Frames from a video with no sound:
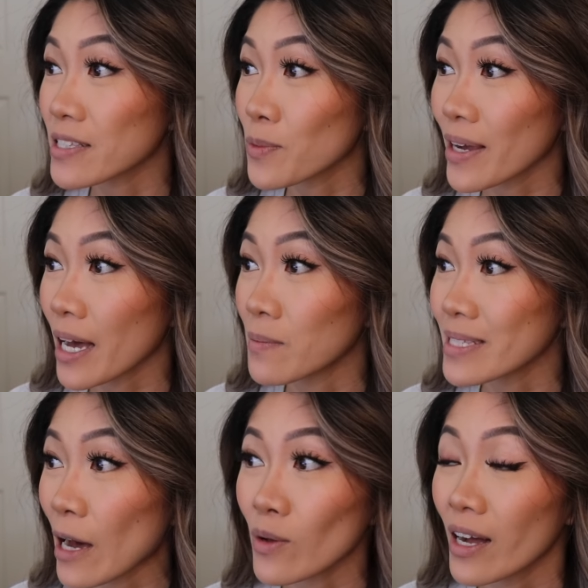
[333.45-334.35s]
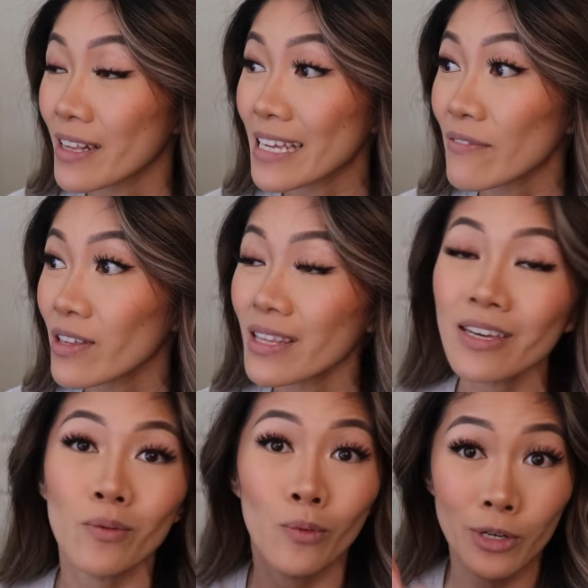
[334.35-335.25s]
The spray comes out
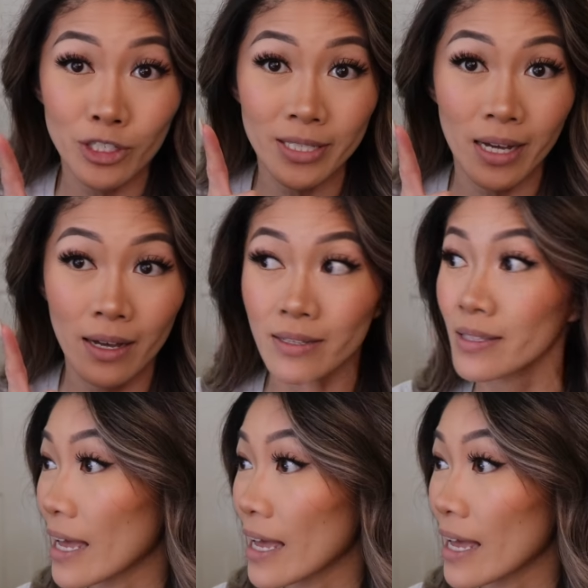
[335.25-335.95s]
unevenly, which it does,